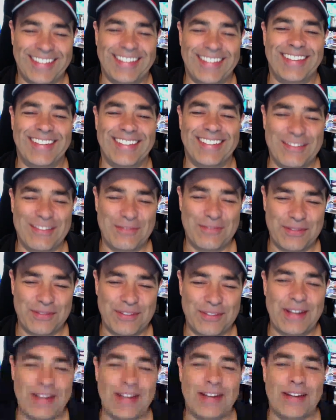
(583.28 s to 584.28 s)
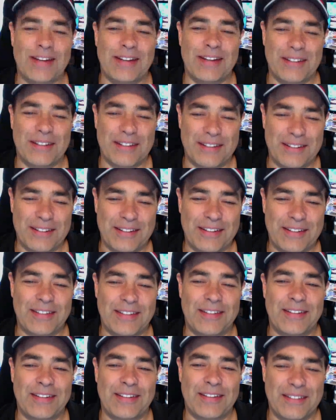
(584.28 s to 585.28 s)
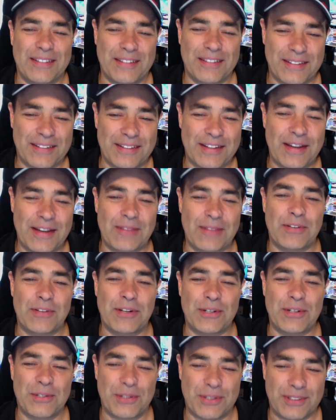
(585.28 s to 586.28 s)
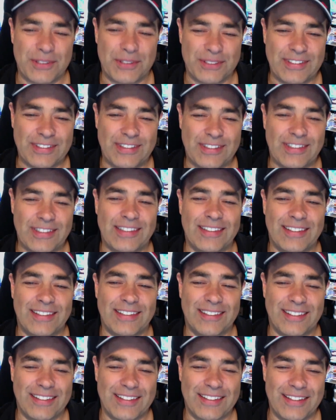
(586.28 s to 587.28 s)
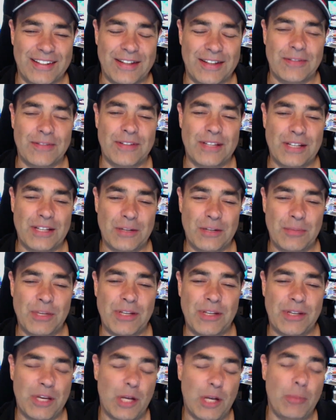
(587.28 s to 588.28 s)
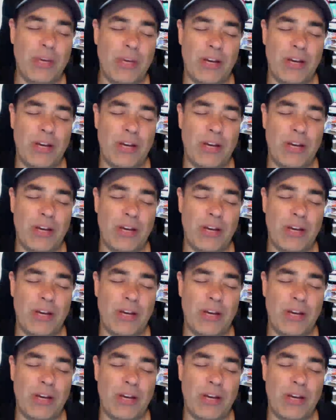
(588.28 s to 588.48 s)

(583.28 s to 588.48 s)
like most tracks are, but this is really in the middle of nowhere. But yep. it's a nice facility, though. Yeah, it'll be it'll be a